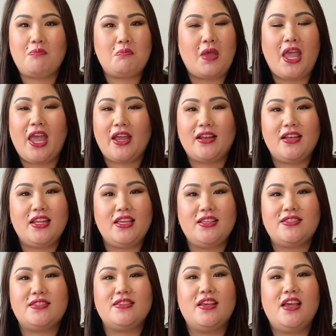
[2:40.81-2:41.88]
acne,
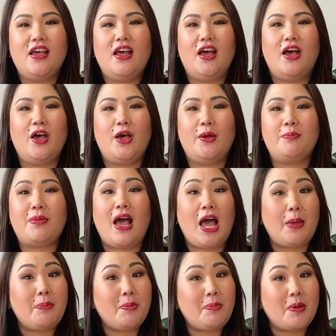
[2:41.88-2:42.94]

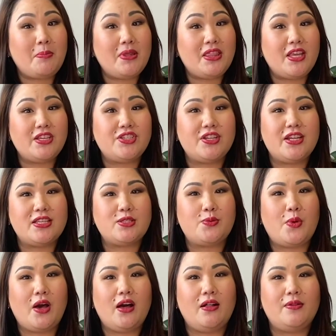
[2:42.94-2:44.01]
hyperpigmentation as
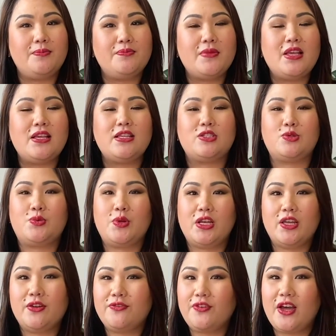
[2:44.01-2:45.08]
well. It's really
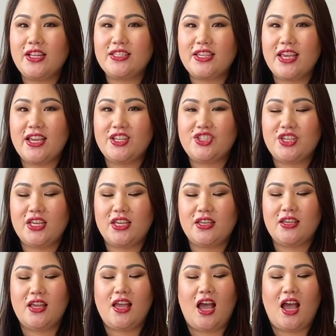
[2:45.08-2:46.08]
good for anti-aging.